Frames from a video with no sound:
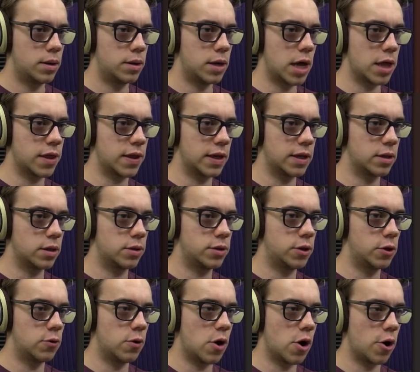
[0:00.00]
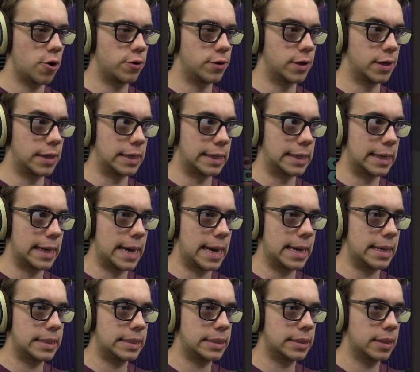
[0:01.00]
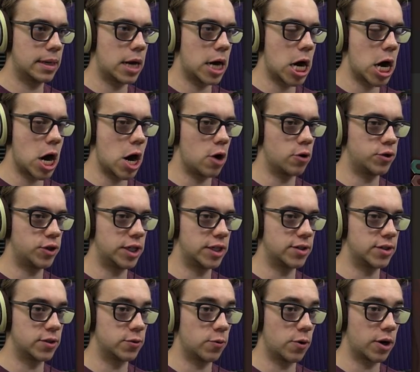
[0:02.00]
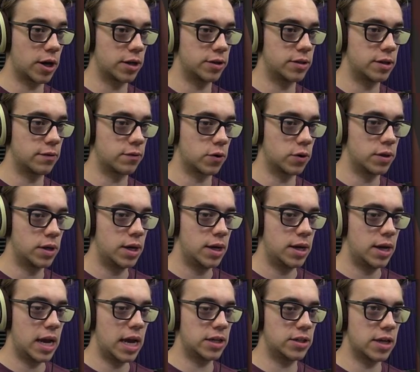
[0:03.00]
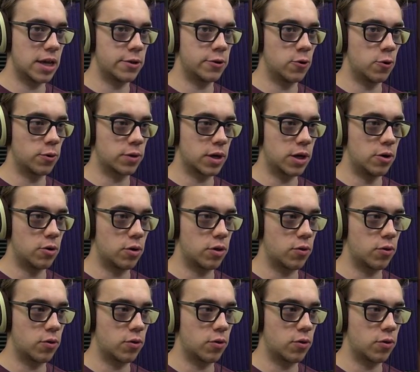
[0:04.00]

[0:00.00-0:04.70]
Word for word: Nothing too hard yet. Oh, Jesus, where it gets difficult. Exit that door with color